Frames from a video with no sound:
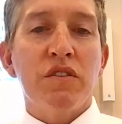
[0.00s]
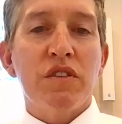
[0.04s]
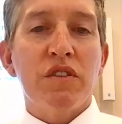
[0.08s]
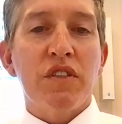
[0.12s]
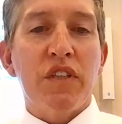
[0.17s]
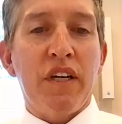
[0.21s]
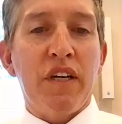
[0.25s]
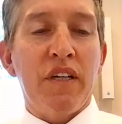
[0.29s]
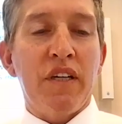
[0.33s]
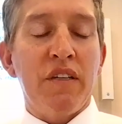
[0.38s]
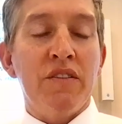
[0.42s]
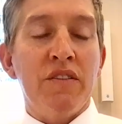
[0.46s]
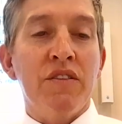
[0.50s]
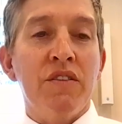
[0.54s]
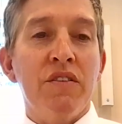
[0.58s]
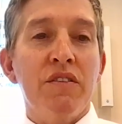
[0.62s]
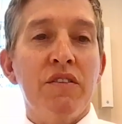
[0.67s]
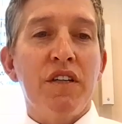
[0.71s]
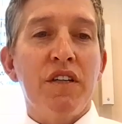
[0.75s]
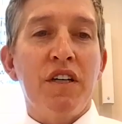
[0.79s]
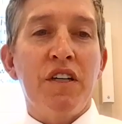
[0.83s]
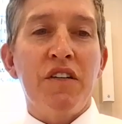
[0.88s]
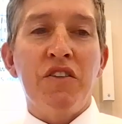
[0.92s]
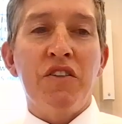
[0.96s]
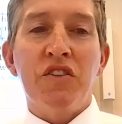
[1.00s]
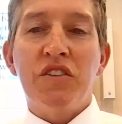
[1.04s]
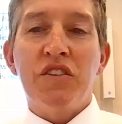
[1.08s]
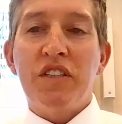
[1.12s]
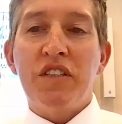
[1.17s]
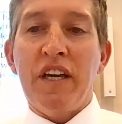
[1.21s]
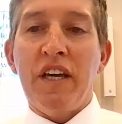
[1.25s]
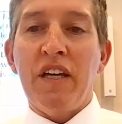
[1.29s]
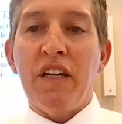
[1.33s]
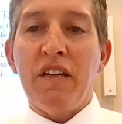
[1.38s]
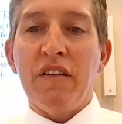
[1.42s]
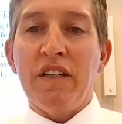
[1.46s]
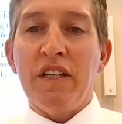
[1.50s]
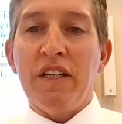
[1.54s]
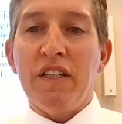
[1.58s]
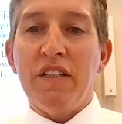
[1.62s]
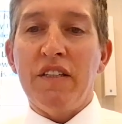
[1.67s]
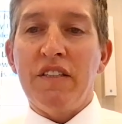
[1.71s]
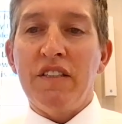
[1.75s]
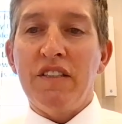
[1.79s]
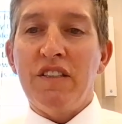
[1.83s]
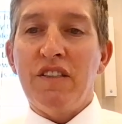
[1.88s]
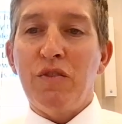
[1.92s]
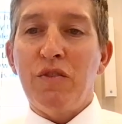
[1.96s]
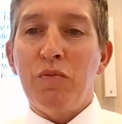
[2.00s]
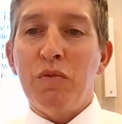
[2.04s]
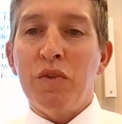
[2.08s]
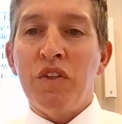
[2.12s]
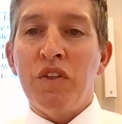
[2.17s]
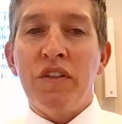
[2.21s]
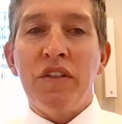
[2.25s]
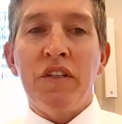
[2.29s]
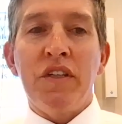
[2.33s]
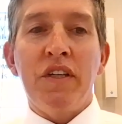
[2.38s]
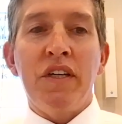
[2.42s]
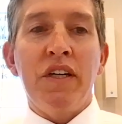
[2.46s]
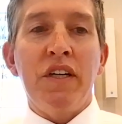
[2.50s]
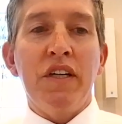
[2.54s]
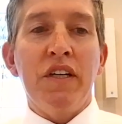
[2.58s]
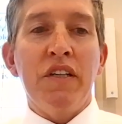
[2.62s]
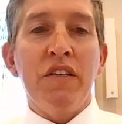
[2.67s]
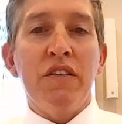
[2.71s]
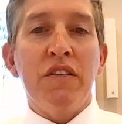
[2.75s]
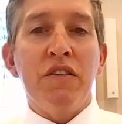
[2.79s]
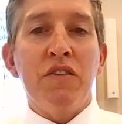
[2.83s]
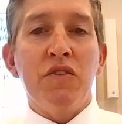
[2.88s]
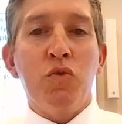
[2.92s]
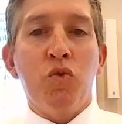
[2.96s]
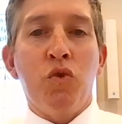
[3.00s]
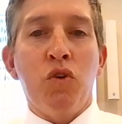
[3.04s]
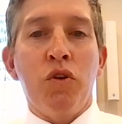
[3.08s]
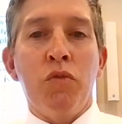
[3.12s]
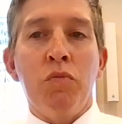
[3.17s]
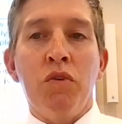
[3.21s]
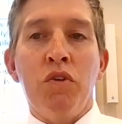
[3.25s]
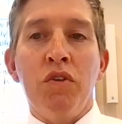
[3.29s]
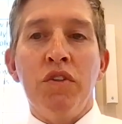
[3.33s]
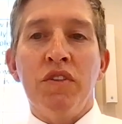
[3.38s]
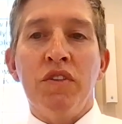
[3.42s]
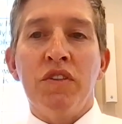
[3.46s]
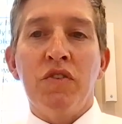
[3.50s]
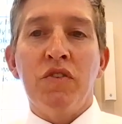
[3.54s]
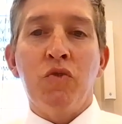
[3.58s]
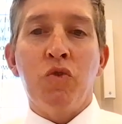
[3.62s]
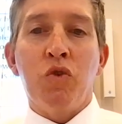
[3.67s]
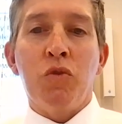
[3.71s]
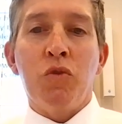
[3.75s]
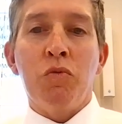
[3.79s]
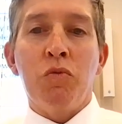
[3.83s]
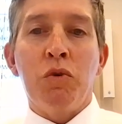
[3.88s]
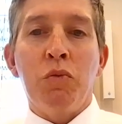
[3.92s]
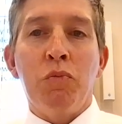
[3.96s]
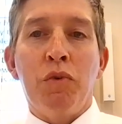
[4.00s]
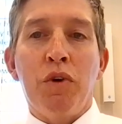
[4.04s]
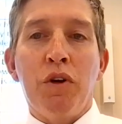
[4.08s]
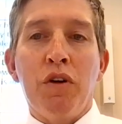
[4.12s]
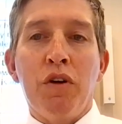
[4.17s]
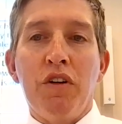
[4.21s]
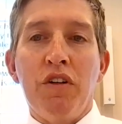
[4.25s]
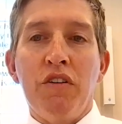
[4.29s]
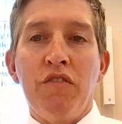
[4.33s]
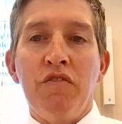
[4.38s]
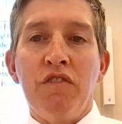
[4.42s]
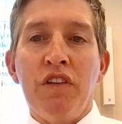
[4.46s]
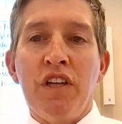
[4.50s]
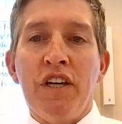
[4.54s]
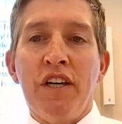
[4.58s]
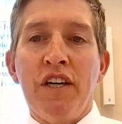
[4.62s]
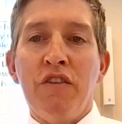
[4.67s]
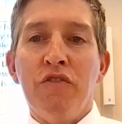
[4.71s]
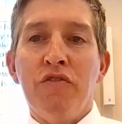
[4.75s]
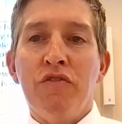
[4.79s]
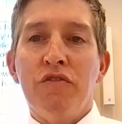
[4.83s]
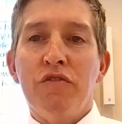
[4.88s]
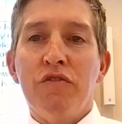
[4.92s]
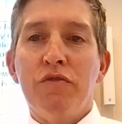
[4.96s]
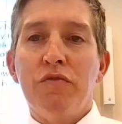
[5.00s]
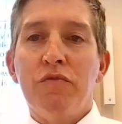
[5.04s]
And understand that disability is normal. It's a normal part of life.